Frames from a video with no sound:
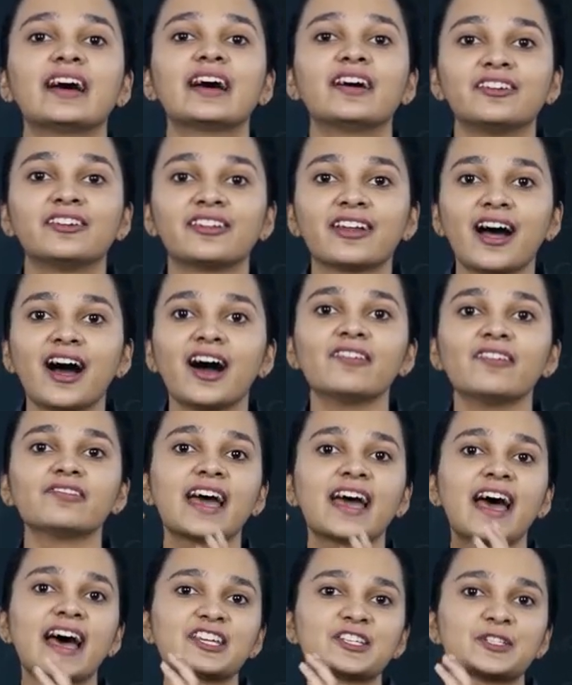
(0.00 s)
a
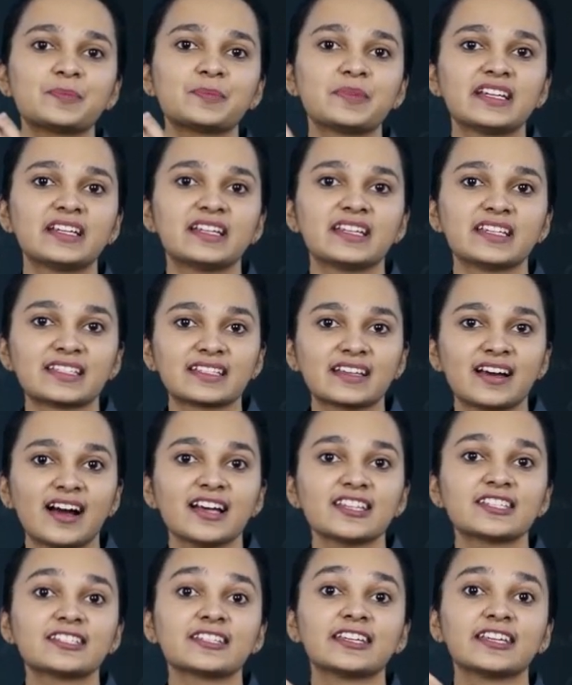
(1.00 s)
draft has to be
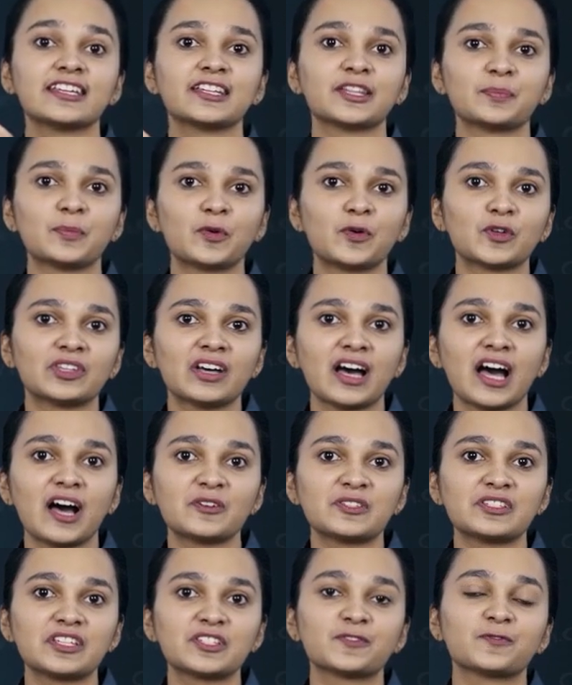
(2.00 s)
discussed in both the
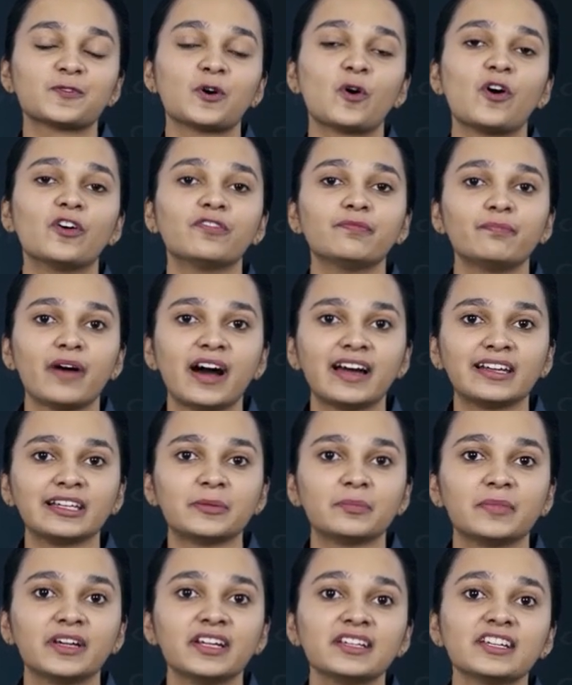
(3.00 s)
houses of
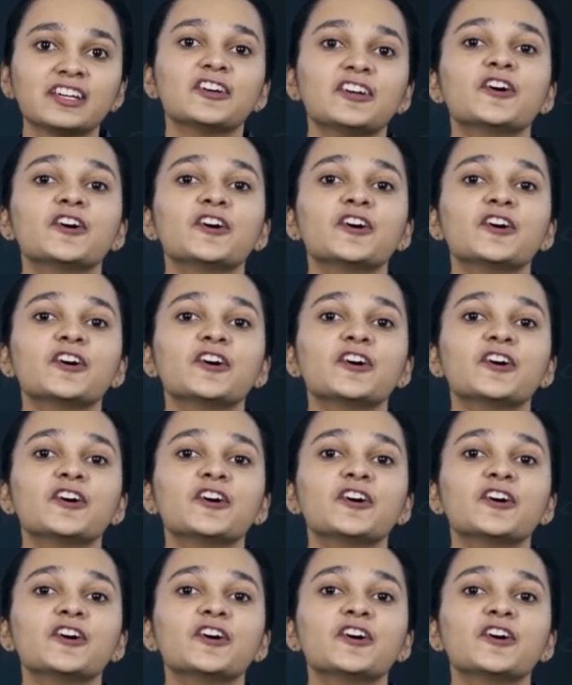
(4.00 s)
parliament